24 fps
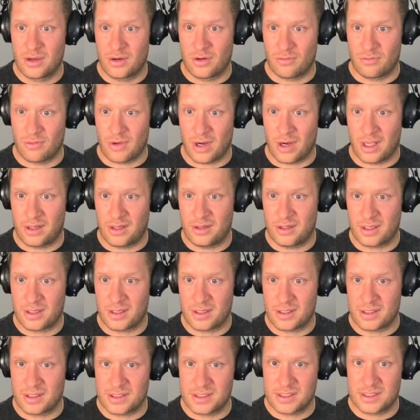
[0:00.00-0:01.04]
right
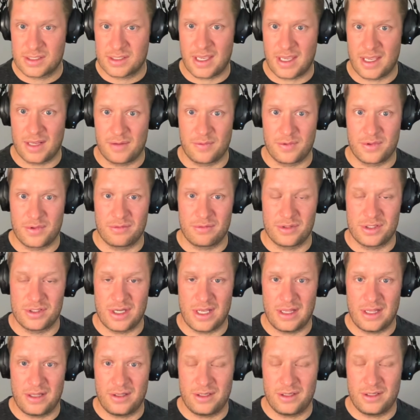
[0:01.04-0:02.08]
click, scan with
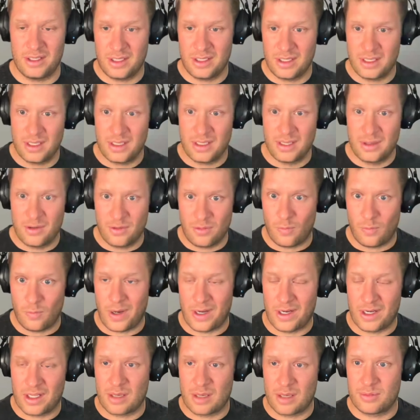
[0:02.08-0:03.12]
originality, wait
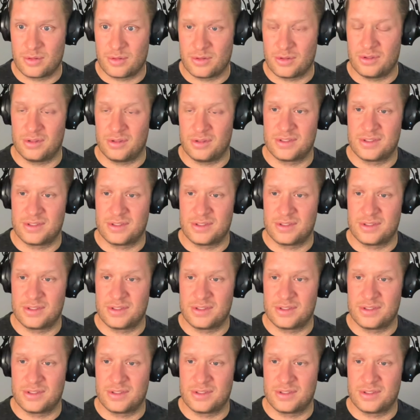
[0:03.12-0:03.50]
a couple of